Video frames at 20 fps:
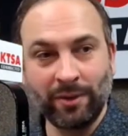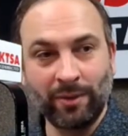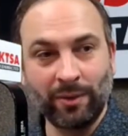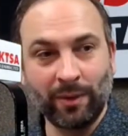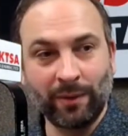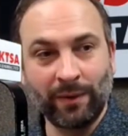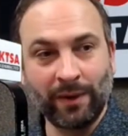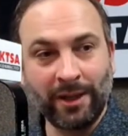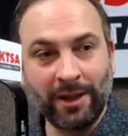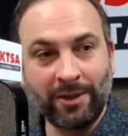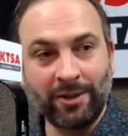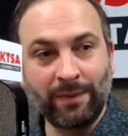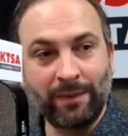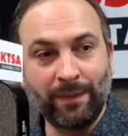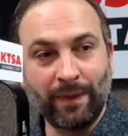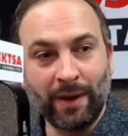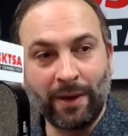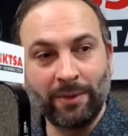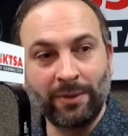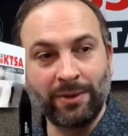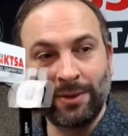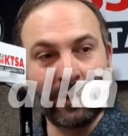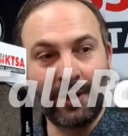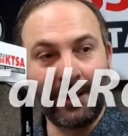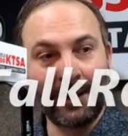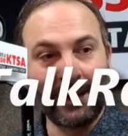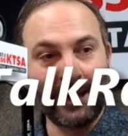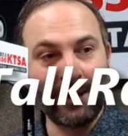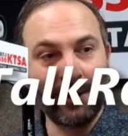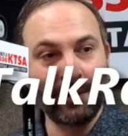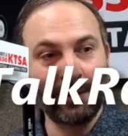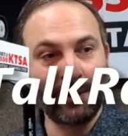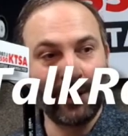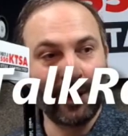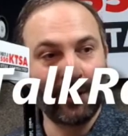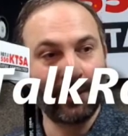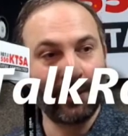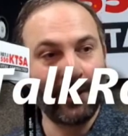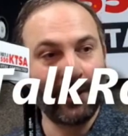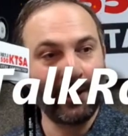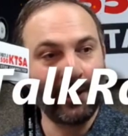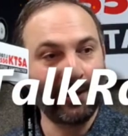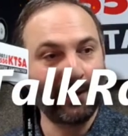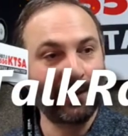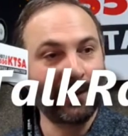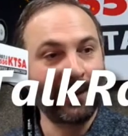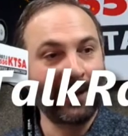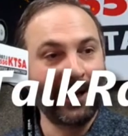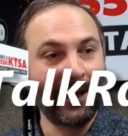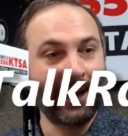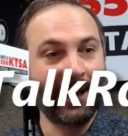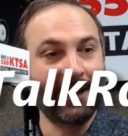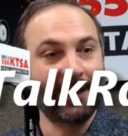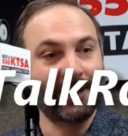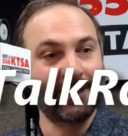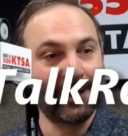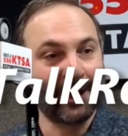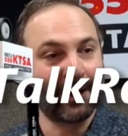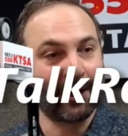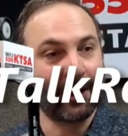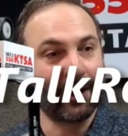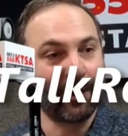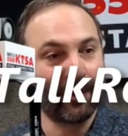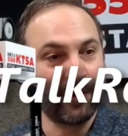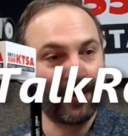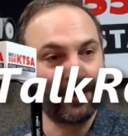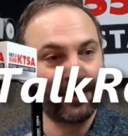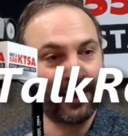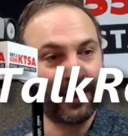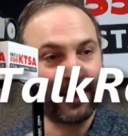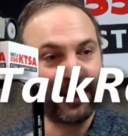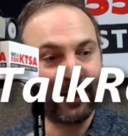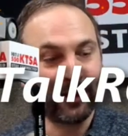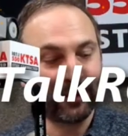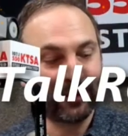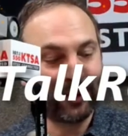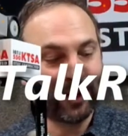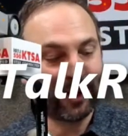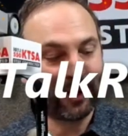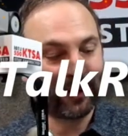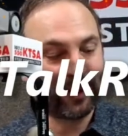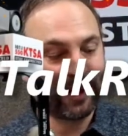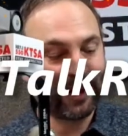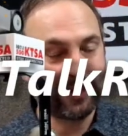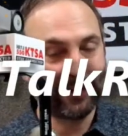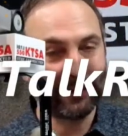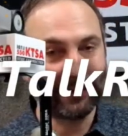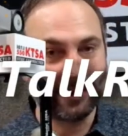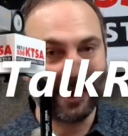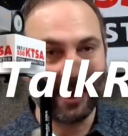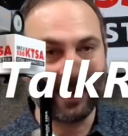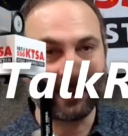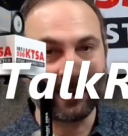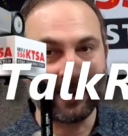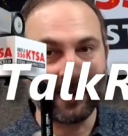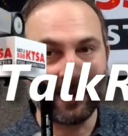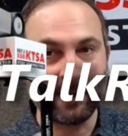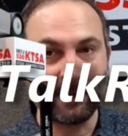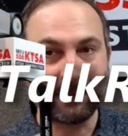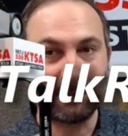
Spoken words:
Don't forget, follow us on EO Talk Radio, and check out our website at eotalkradio.com.